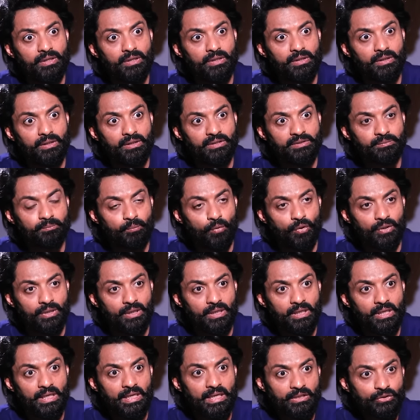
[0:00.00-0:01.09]
is put,
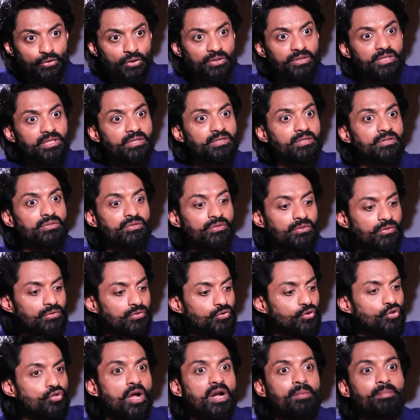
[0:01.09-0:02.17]
so this is
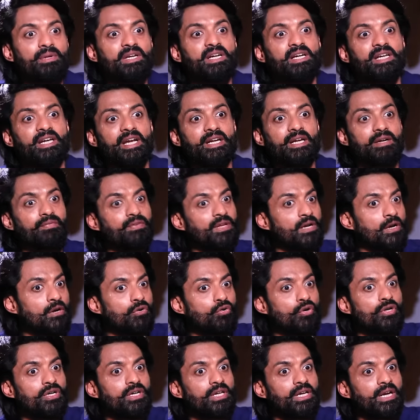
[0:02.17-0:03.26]
should not be created. We are not
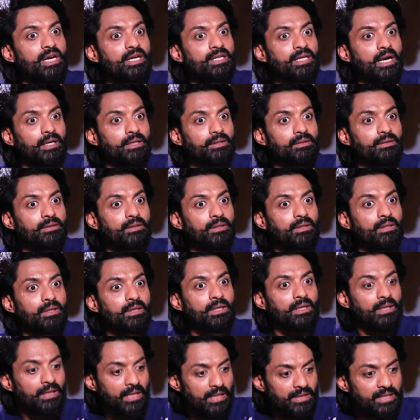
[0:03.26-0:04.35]
going to create that.
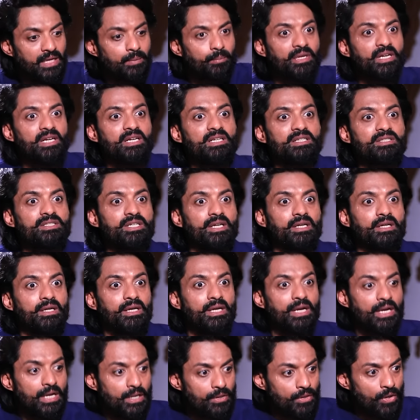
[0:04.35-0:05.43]
Let that be realistic.
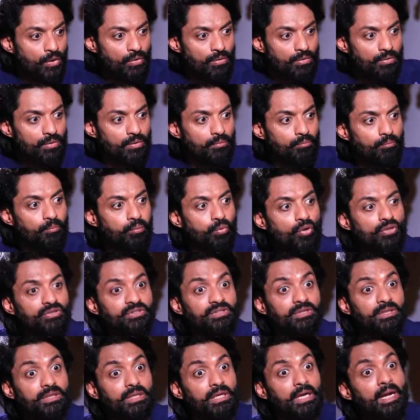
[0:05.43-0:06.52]
Now post
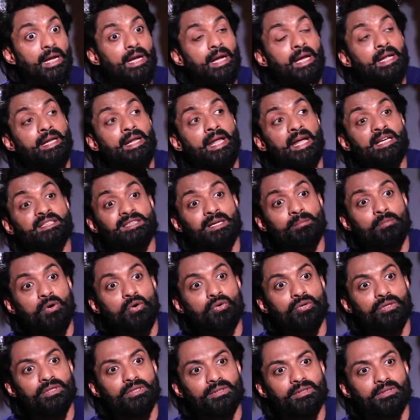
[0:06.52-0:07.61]
an X
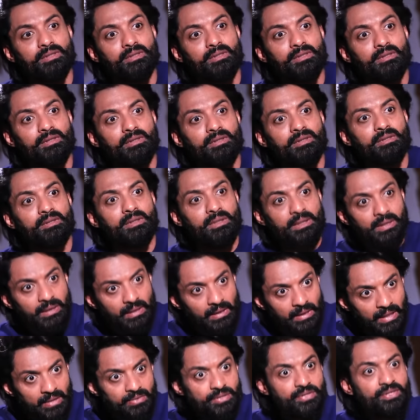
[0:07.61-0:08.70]
amount
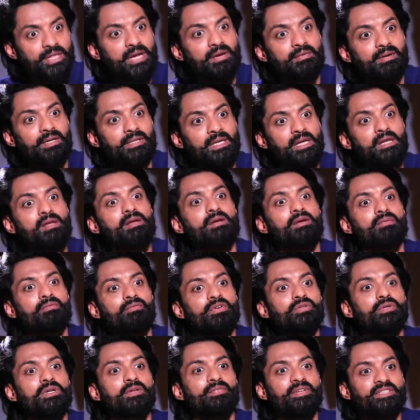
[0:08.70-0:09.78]
length tarvate
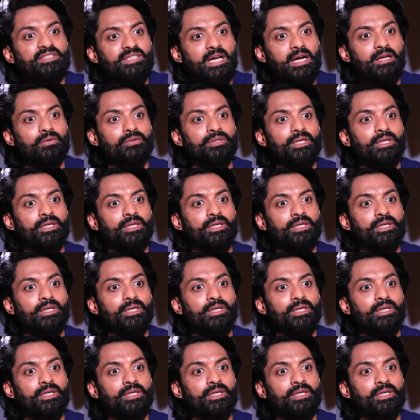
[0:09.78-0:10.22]
visual effects start avutayi.